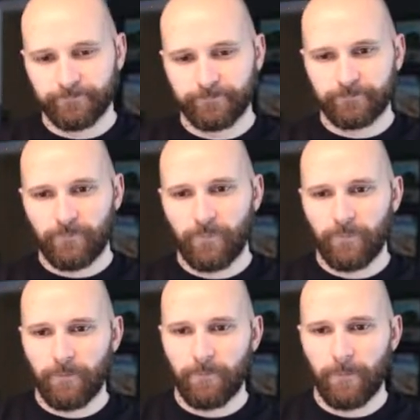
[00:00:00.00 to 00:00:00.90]

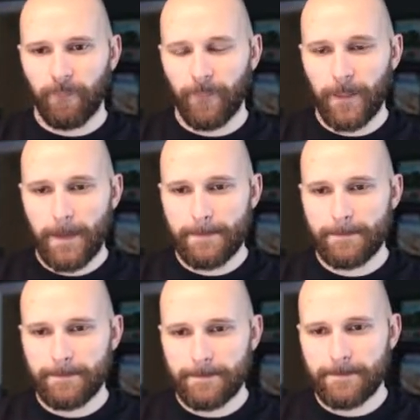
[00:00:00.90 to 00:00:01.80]

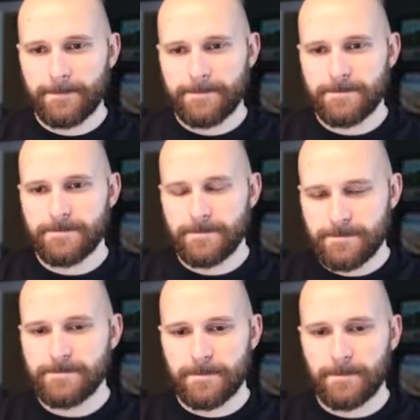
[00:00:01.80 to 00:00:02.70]

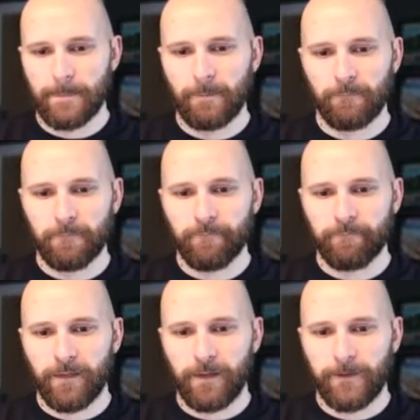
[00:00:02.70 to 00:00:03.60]

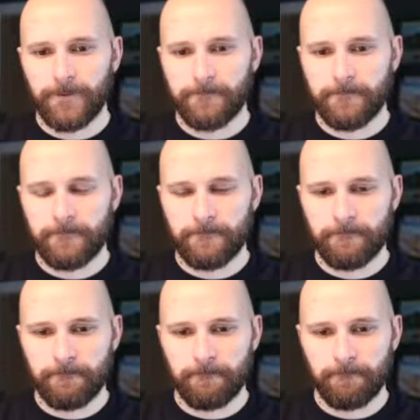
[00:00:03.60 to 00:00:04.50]

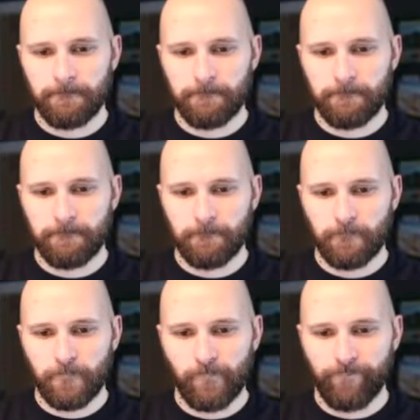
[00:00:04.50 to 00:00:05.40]

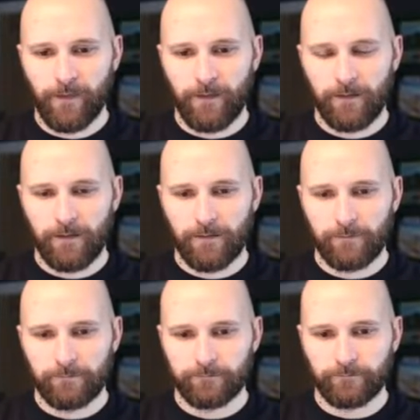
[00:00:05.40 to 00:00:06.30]

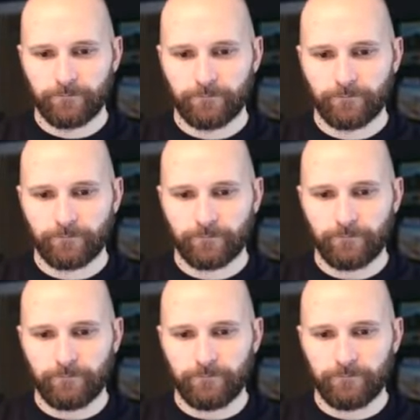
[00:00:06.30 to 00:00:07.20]

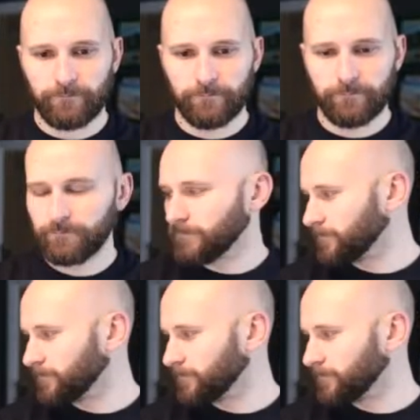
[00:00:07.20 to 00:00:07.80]
The person shown says nothing.